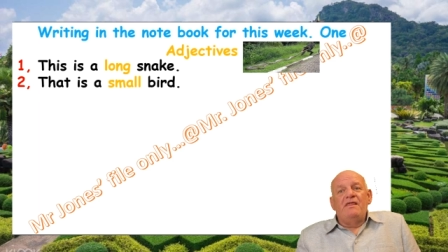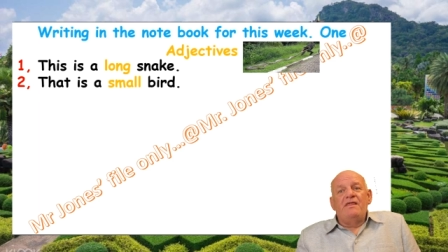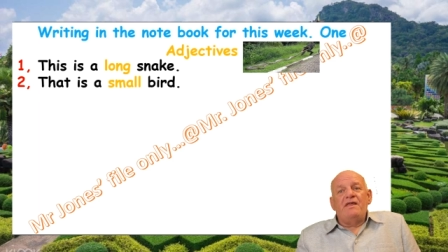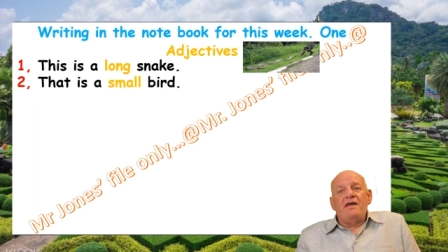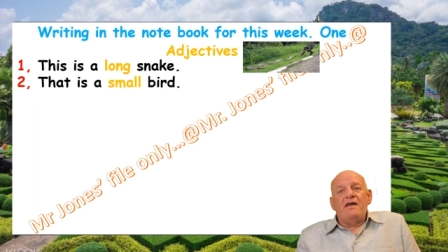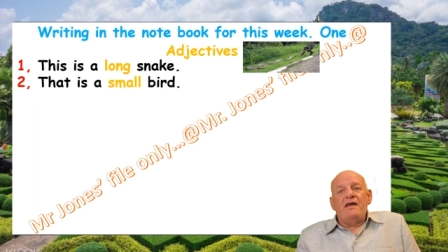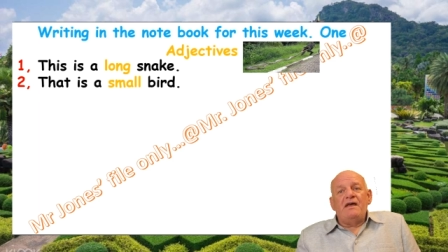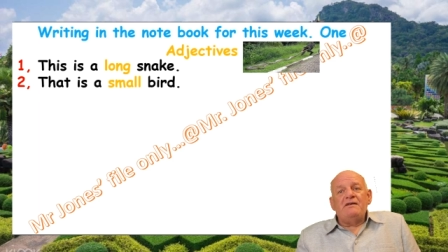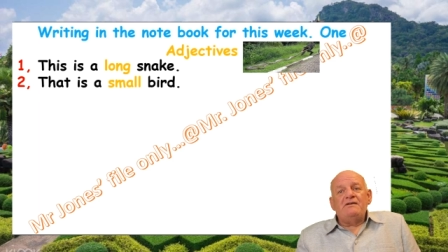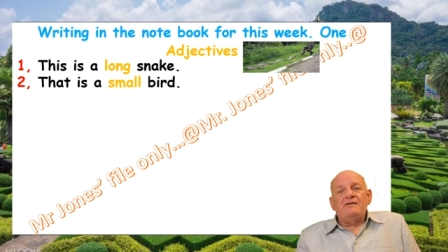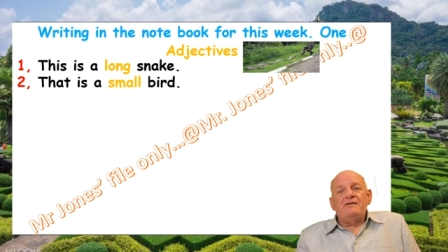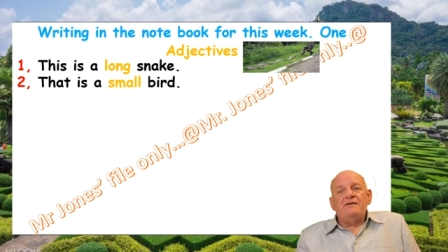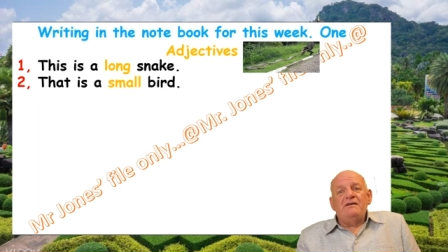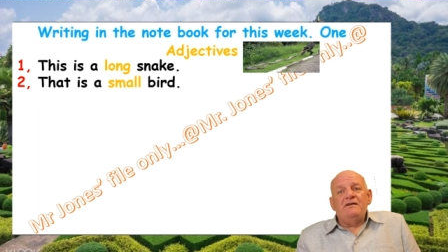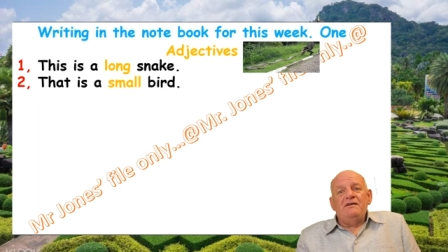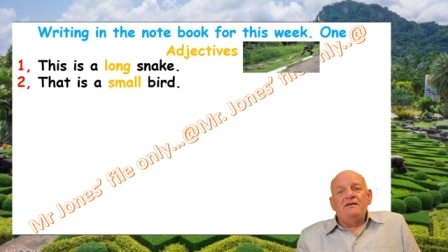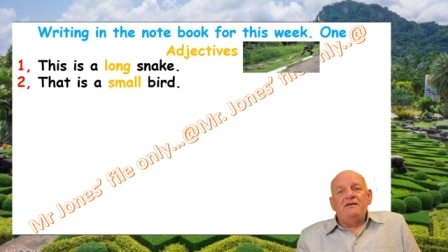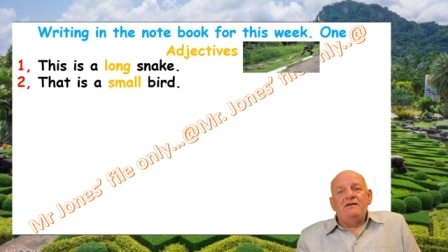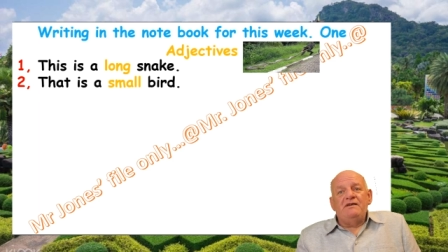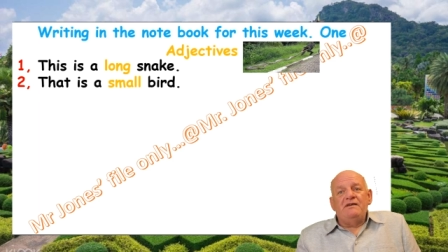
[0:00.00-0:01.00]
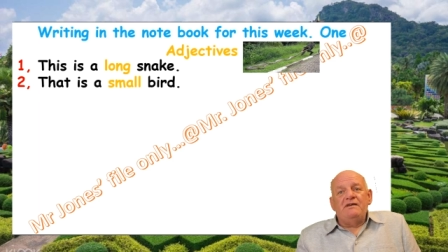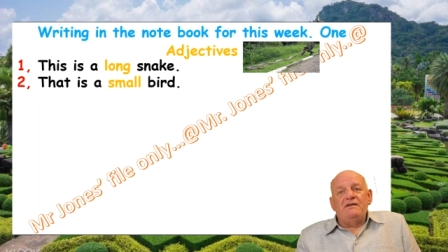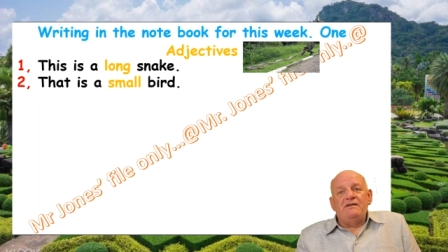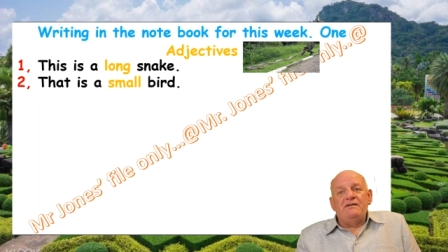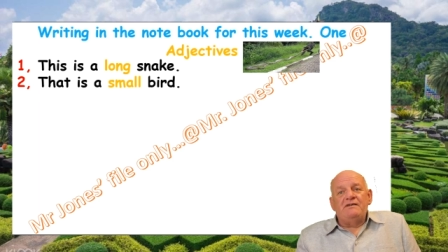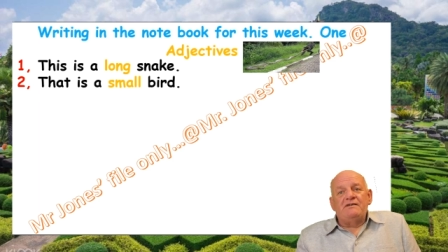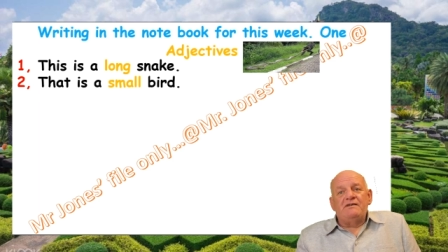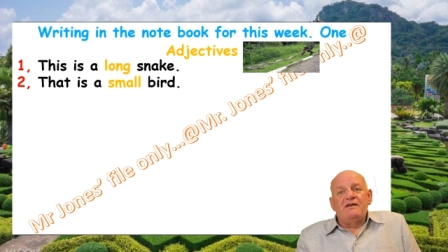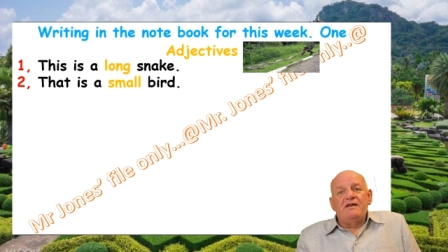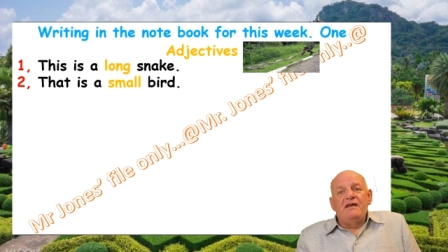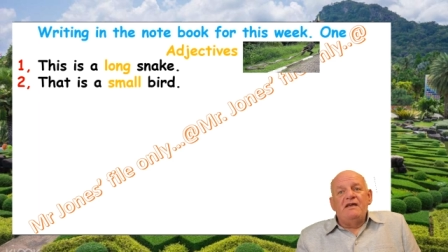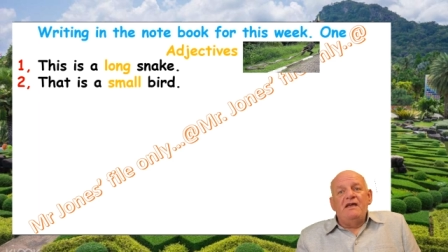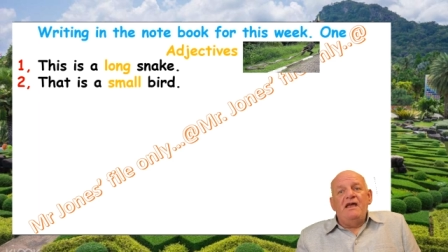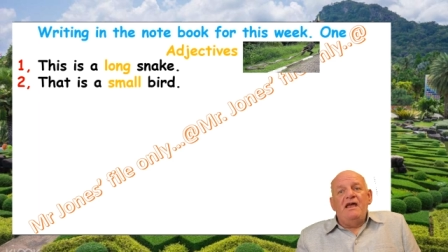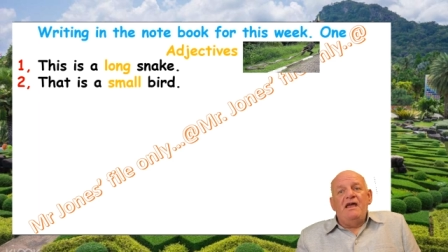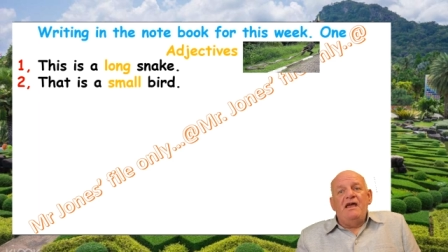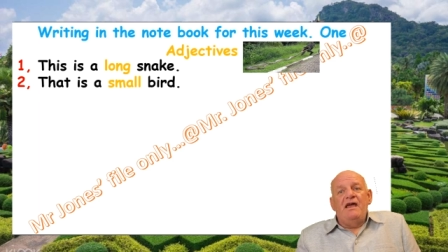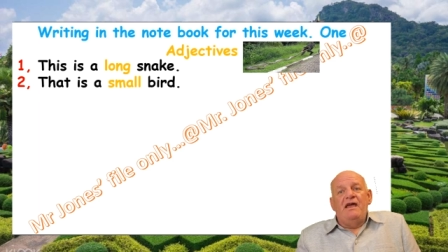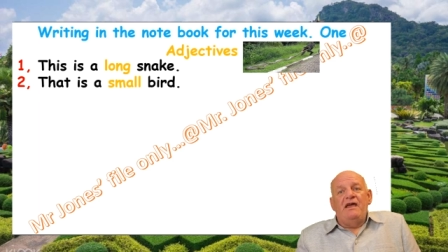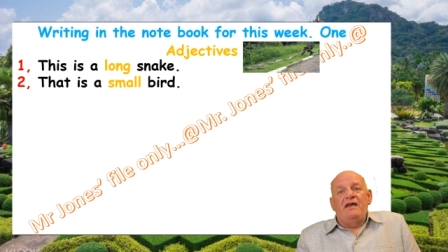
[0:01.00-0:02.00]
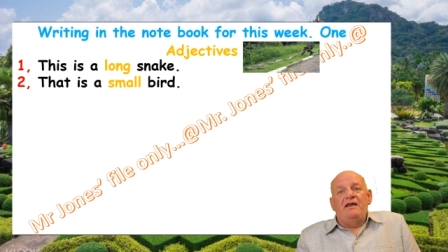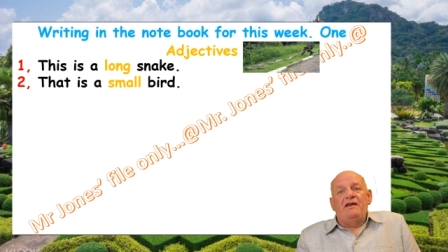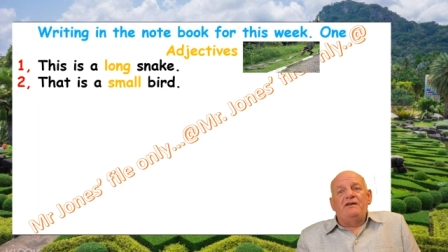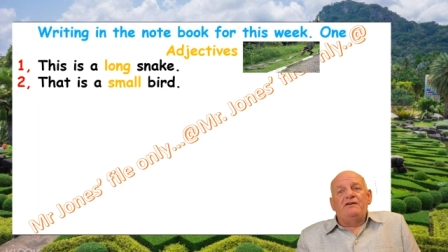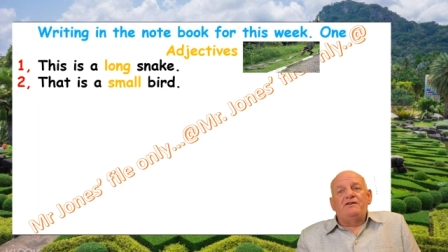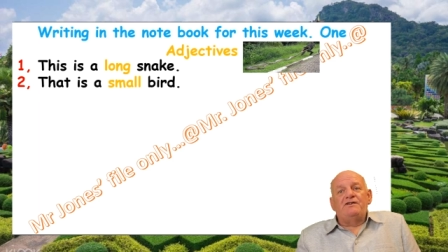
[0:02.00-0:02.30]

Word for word: That is a